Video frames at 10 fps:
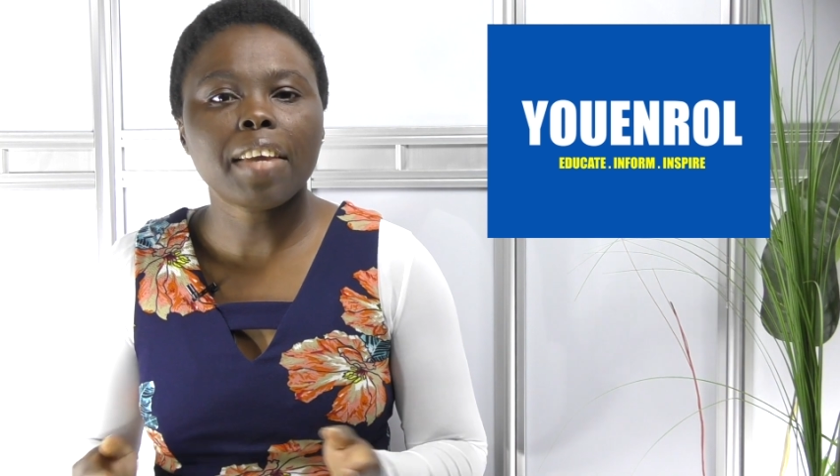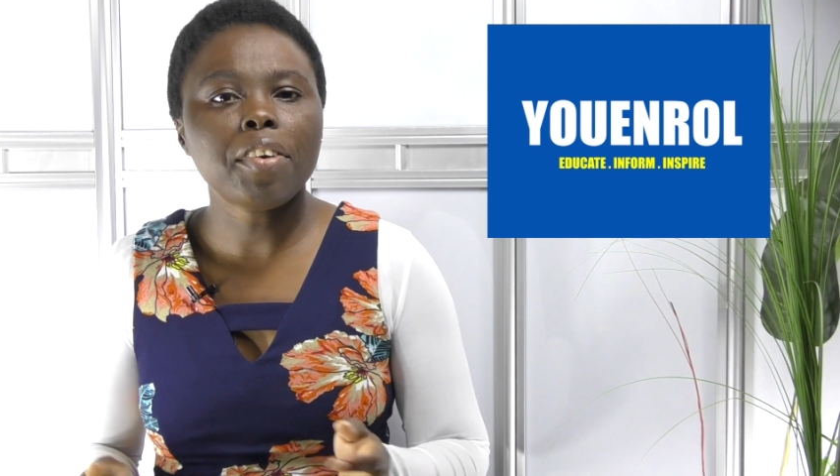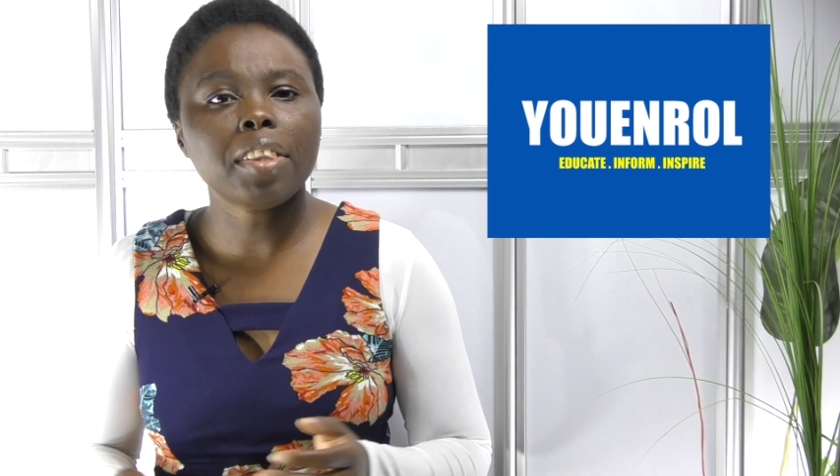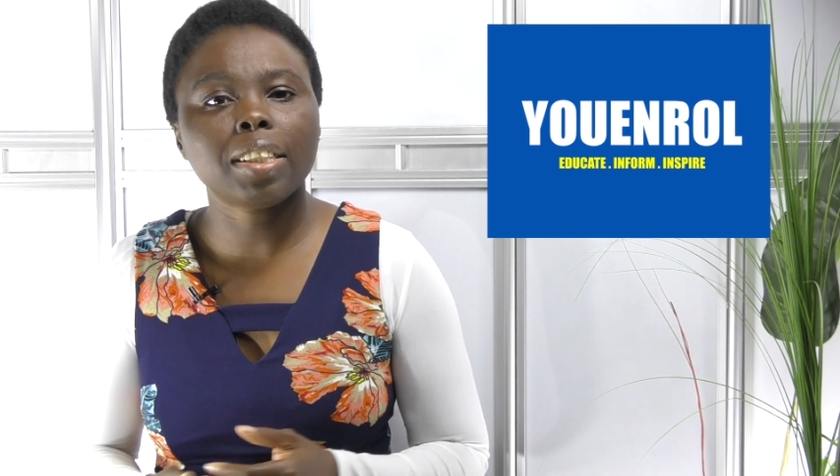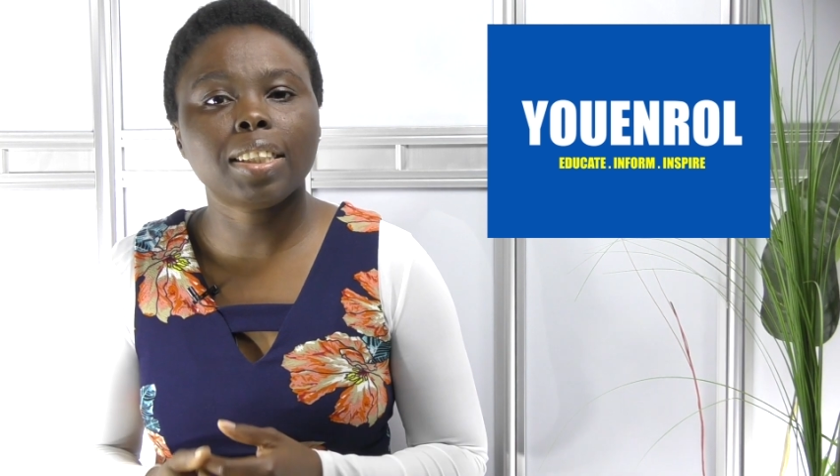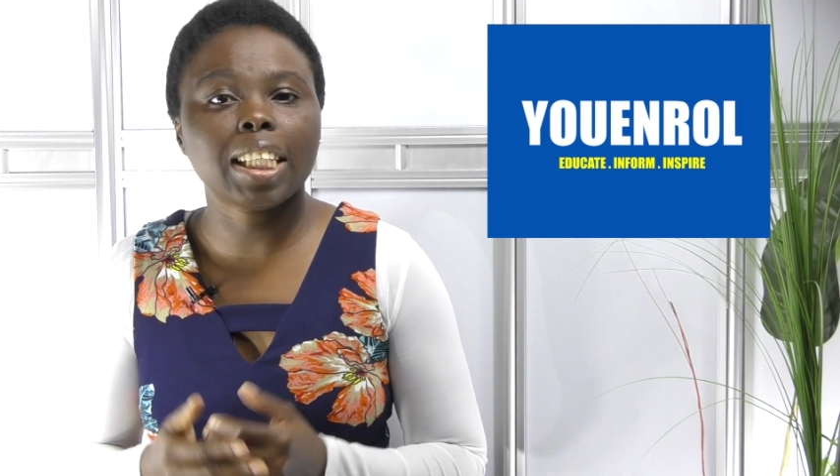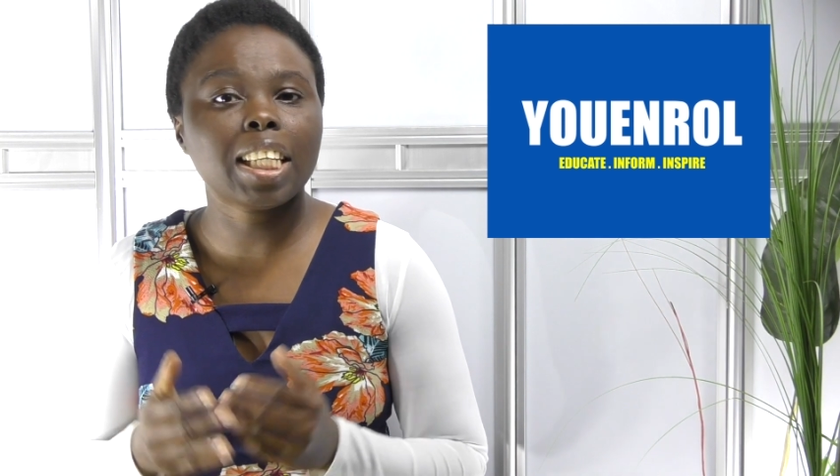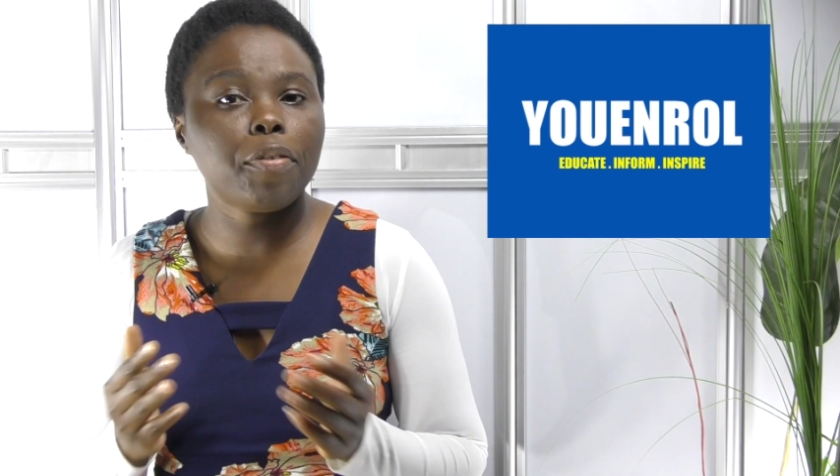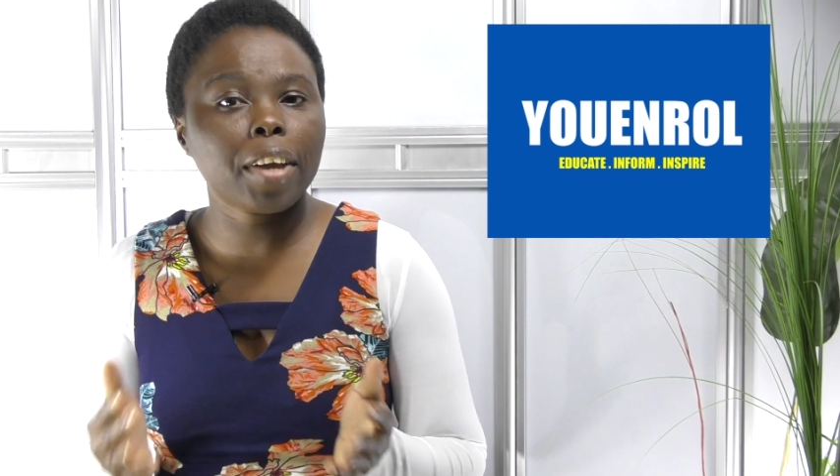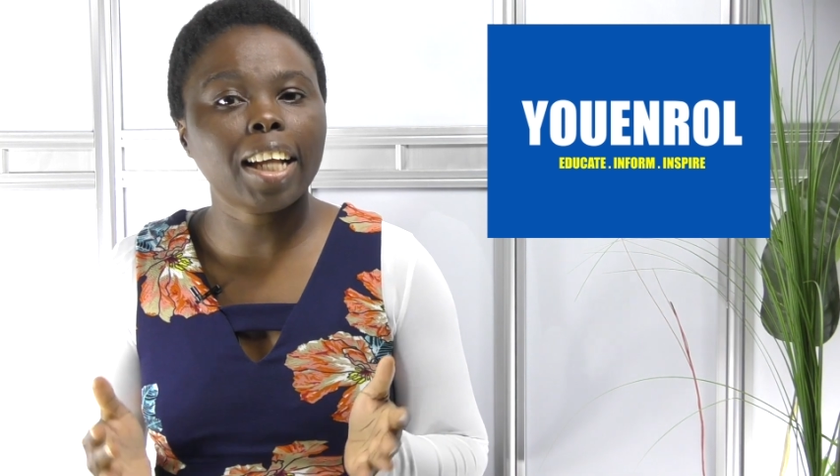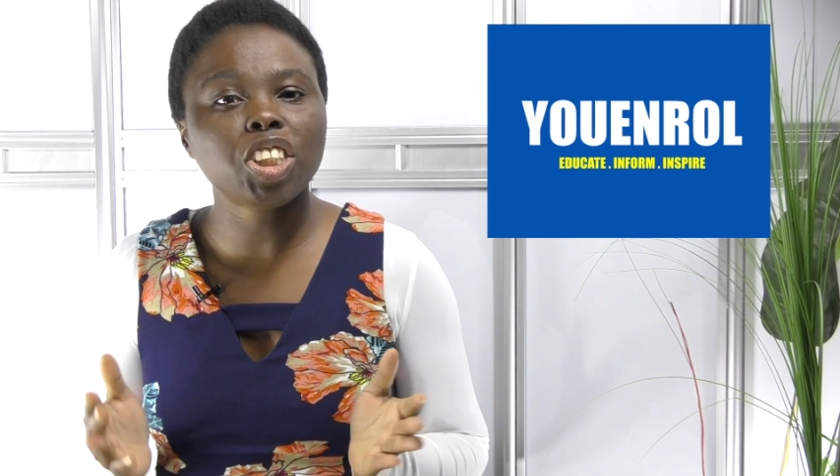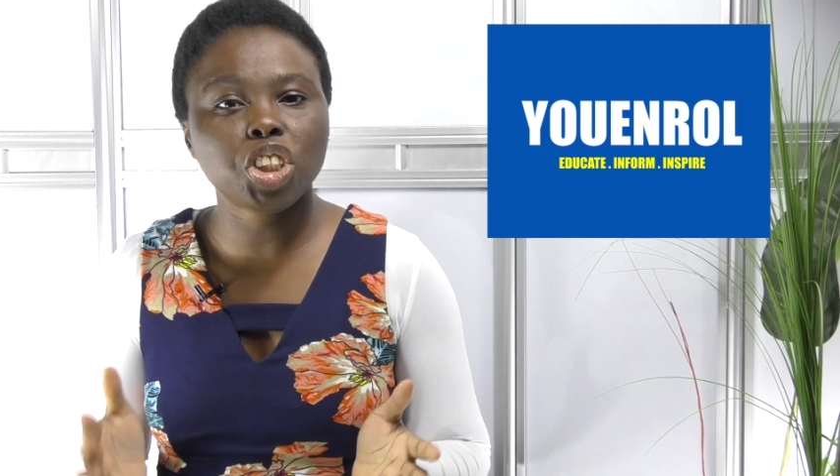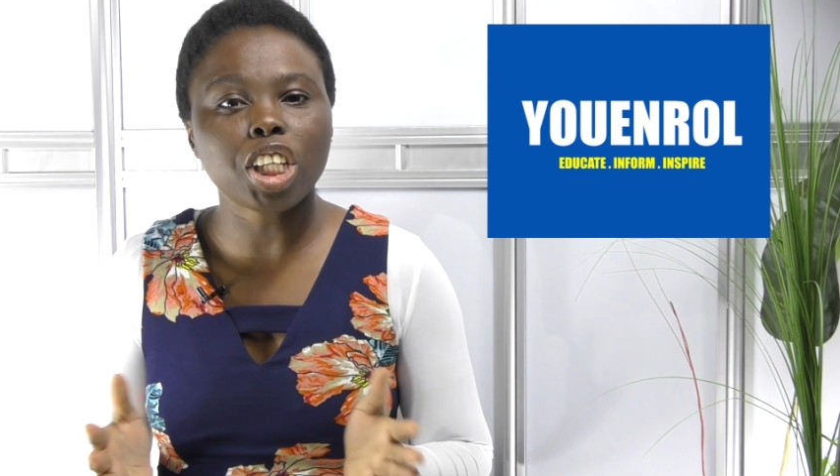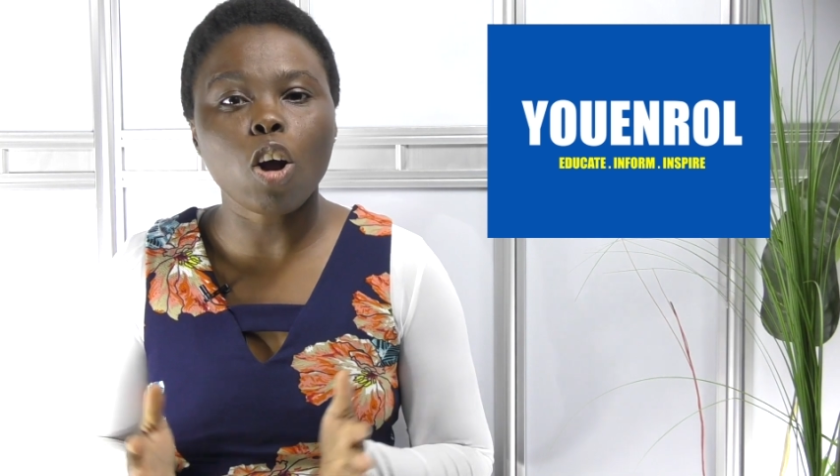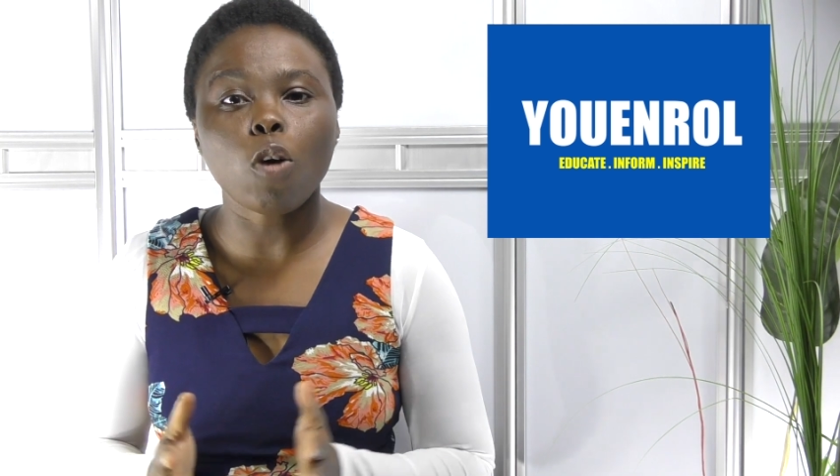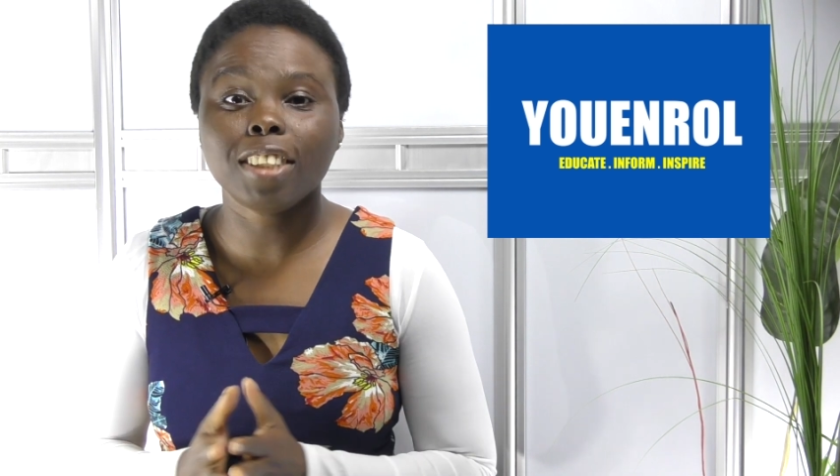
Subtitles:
Given the significant share